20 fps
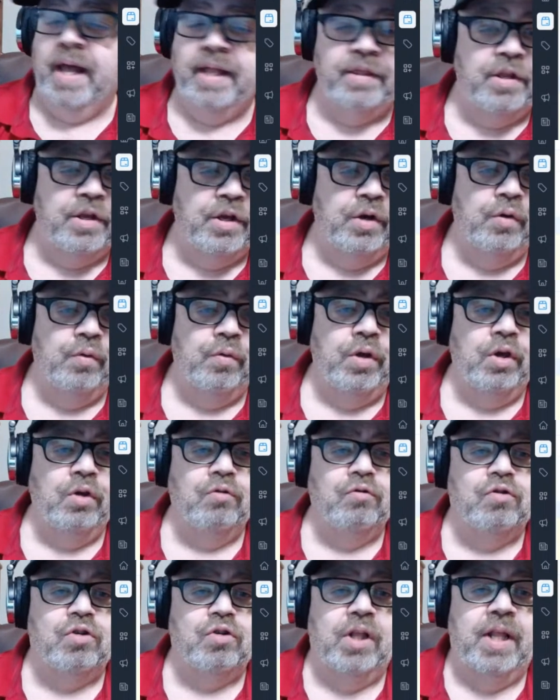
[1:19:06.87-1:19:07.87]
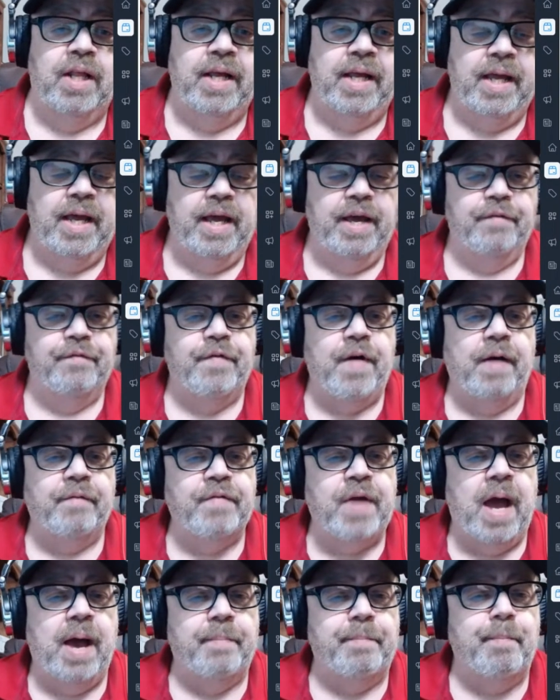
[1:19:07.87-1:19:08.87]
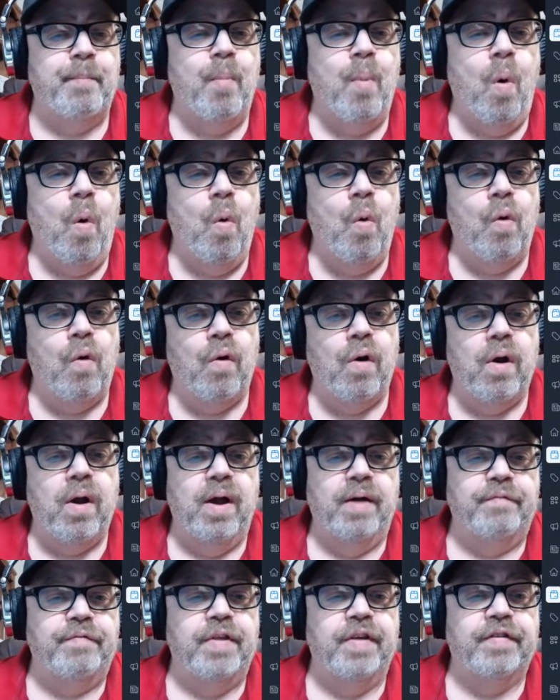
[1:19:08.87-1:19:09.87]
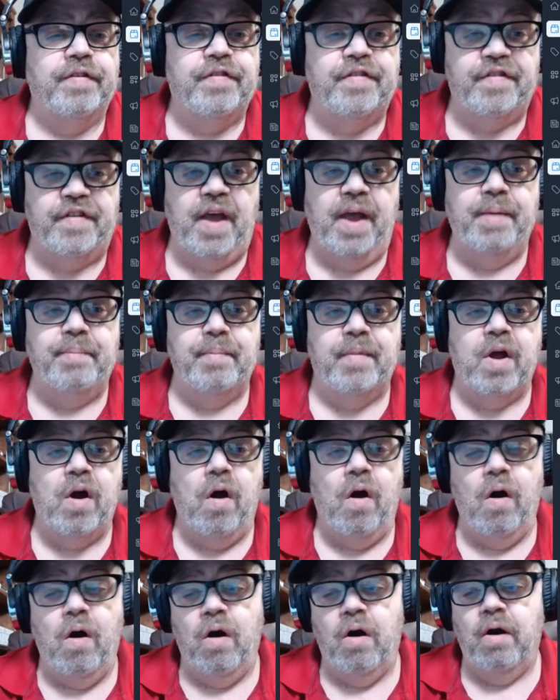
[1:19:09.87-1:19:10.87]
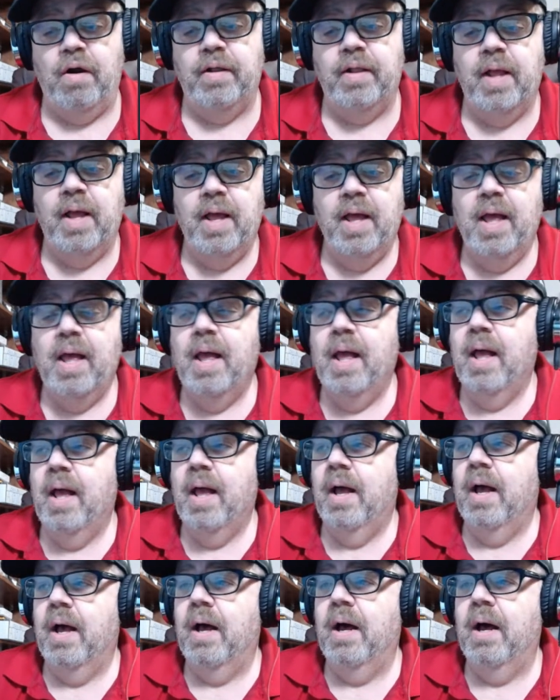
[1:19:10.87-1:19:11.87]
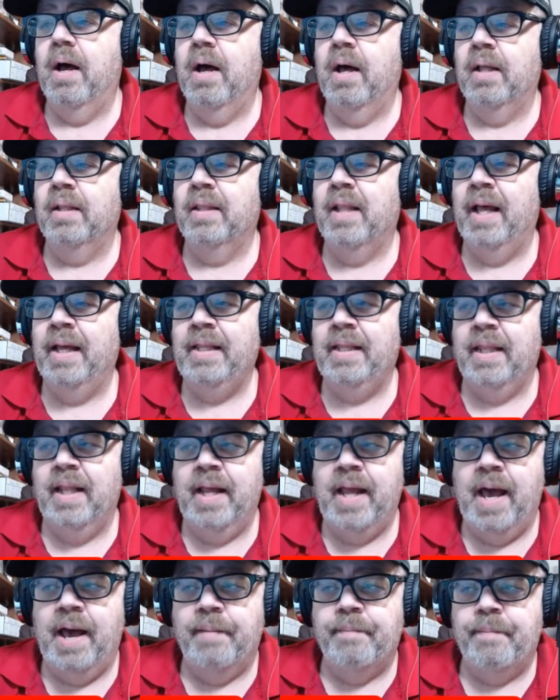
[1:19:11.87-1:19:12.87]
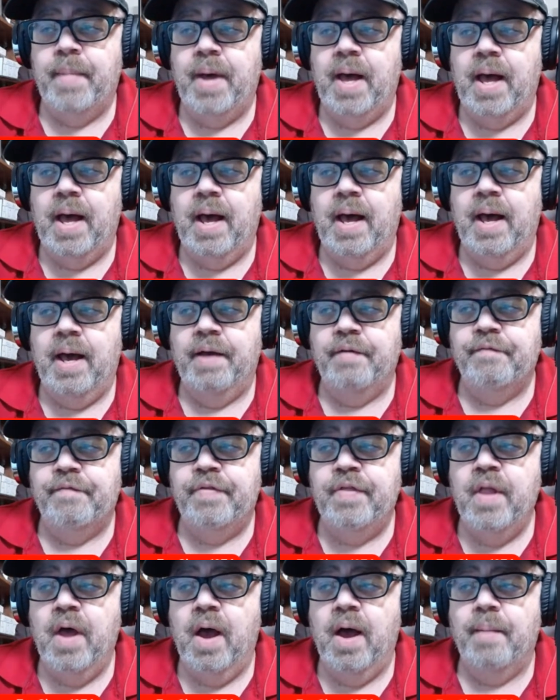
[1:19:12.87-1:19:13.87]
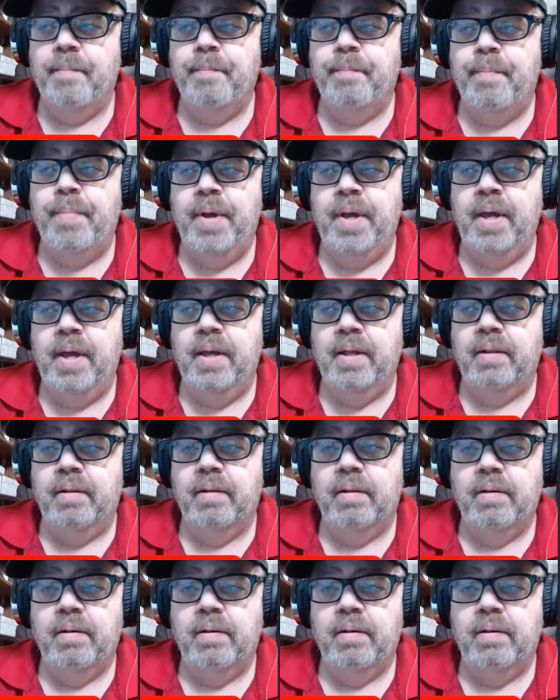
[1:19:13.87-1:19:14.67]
do usually, if I've got more of the same card, lately I've not been